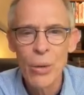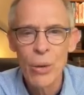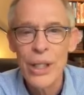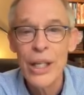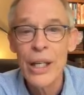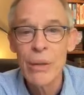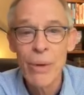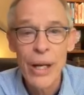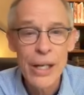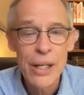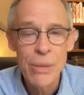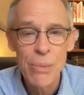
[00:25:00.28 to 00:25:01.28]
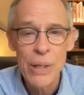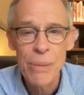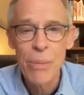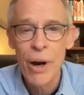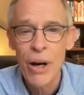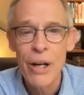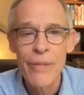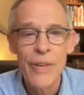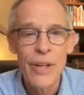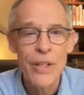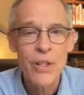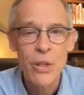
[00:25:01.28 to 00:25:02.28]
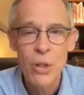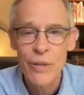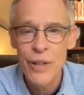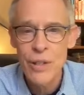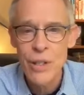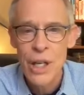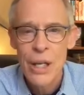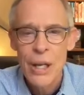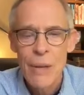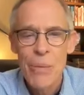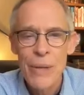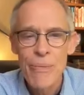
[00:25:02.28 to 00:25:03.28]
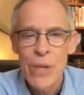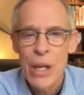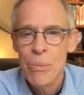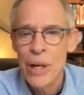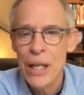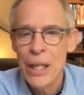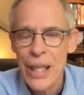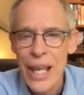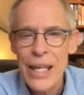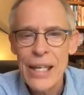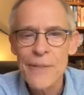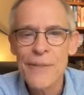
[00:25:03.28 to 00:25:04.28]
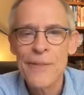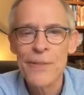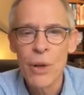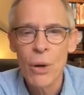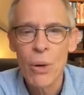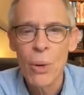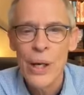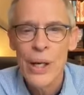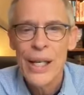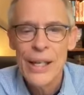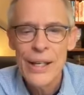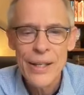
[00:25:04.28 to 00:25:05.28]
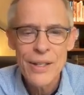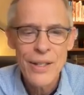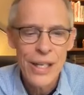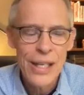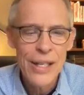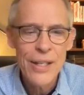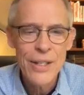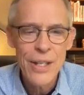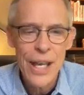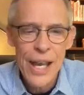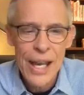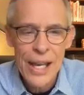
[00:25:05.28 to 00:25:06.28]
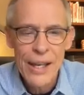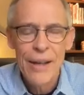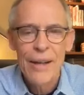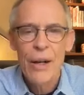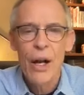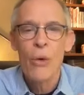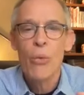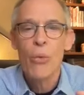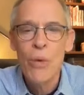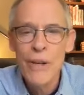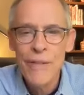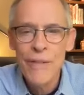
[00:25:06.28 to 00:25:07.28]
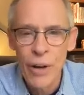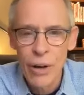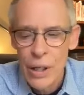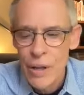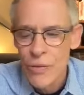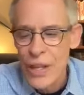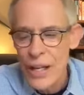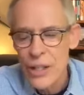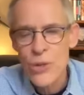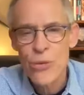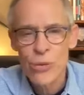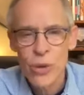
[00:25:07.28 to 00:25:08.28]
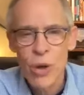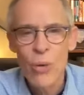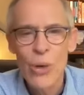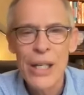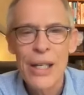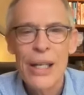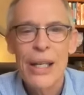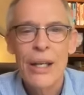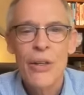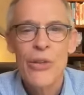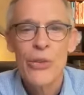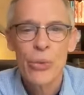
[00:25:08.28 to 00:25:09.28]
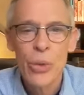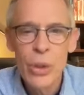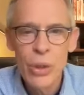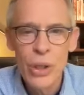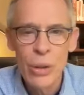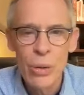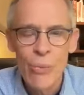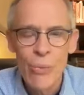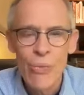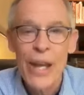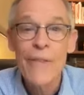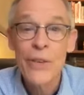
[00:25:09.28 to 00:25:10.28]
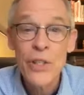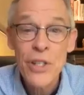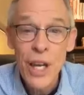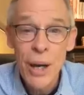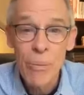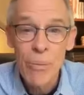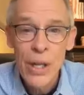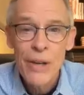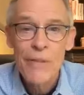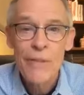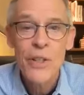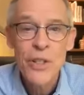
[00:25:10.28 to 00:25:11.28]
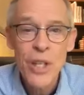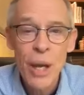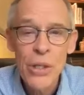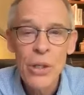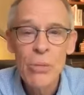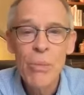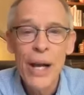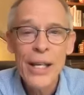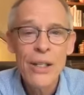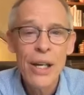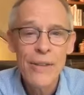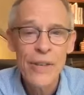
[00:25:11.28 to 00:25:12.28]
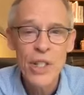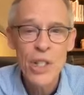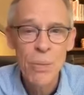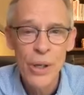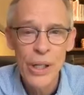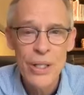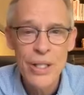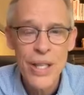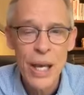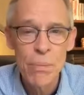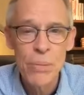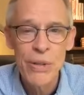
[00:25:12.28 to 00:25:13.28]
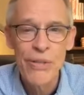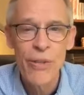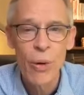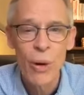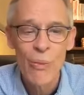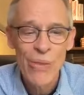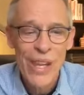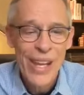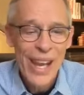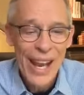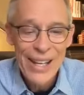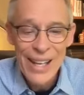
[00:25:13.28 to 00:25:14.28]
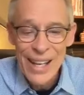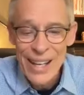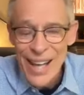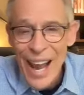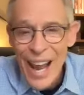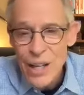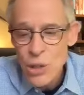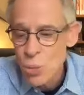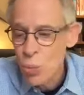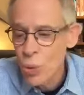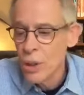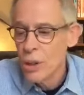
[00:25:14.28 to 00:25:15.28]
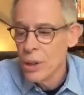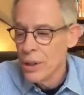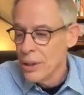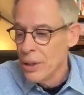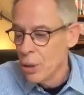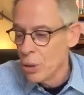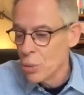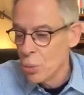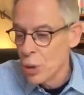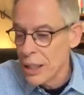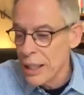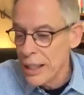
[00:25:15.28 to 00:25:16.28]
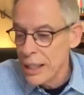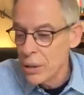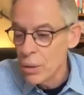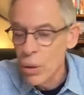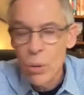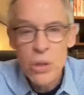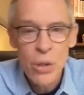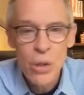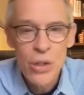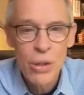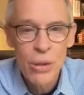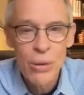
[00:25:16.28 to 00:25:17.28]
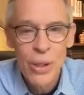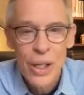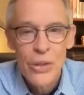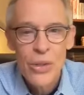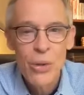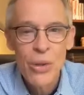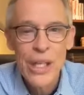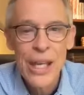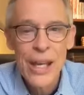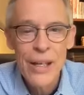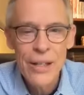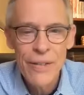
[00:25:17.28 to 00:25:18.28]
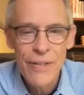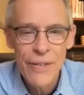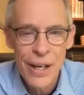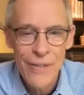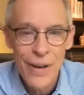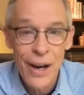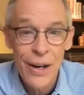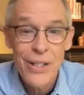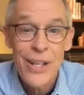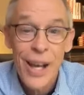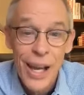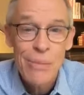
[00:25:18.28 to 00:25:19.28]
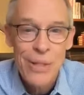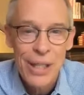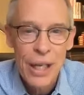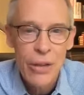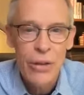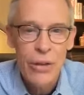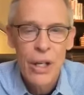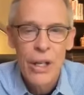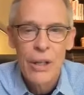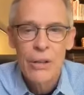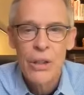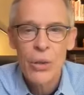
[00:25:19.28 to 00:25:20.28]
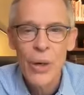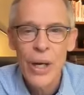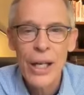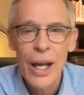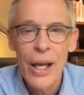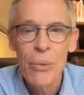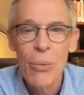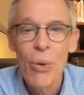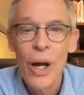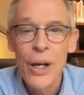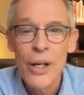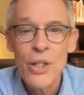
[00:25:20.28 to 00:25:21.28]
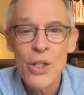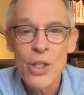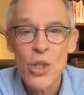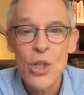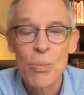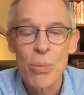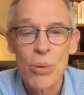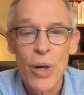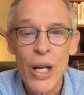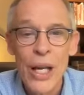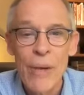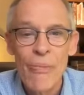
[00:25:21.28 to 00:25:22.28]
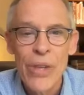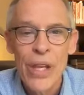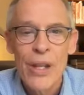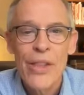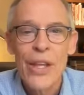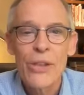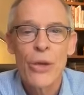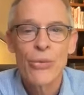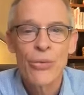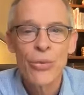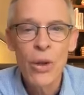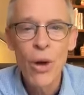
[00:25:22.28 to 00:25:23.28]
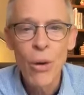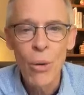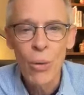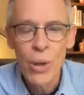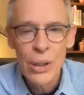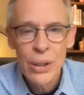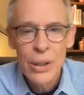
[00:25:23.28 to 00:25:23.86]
you're getting ready to be a part of a service, but but let it flow. It is it is a a river that is flowing through you. And yeah. for some, for some, you might not have experienced that before. And and as we're you know we're getting closer to to the end of of our time together, Craig, I want us just to pray that the flow